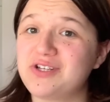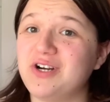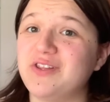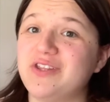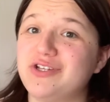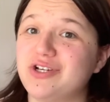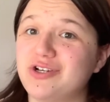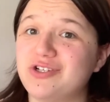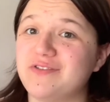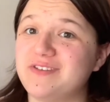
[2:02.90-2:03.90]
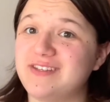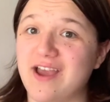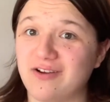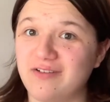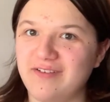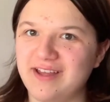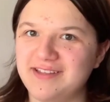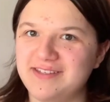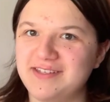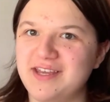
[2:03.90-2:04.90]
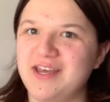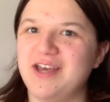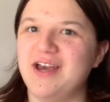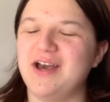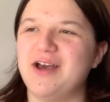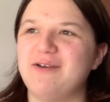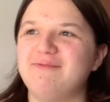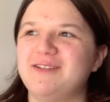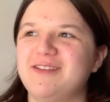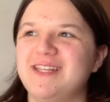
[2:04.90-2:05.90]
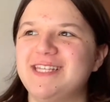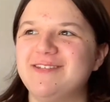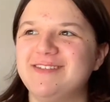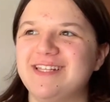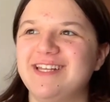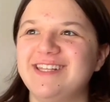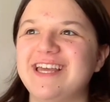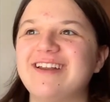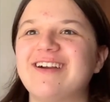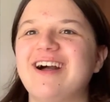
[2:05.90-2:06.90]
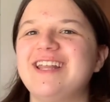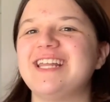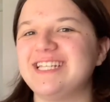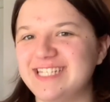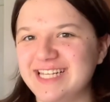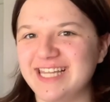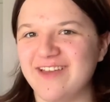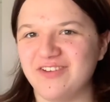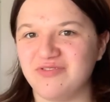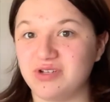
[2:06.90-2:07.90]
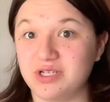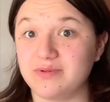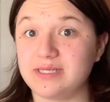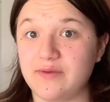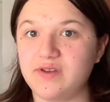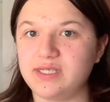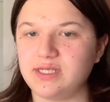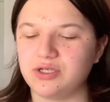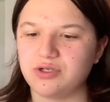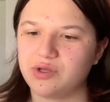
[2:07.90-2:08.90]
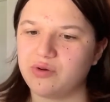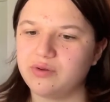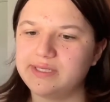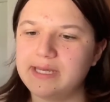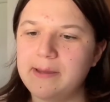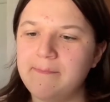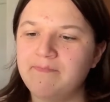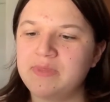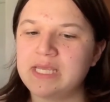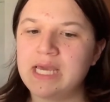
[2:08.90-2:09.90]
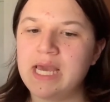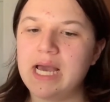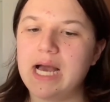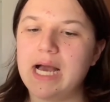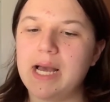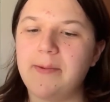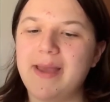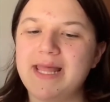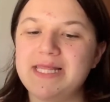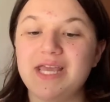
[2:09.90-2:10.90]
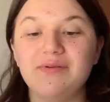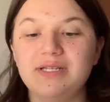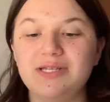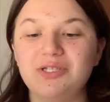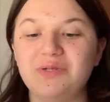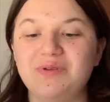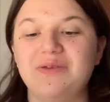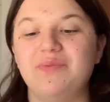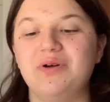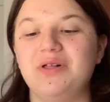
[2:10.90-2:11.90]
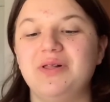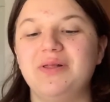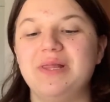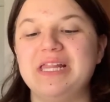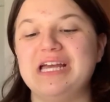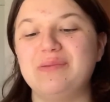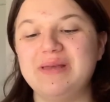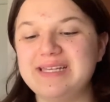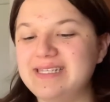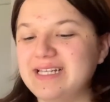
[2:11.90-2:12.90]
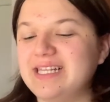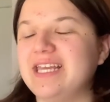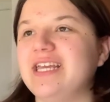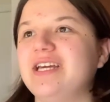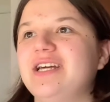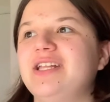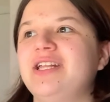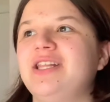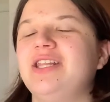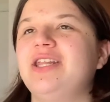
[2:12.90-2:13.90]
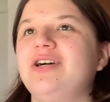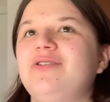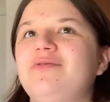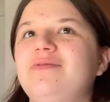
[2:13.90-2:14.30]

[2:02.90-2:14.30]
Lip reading: called the Church of Sacrifice. So then this is a little later on in 1911 when she was 17 years old. And they were teaching people that basically those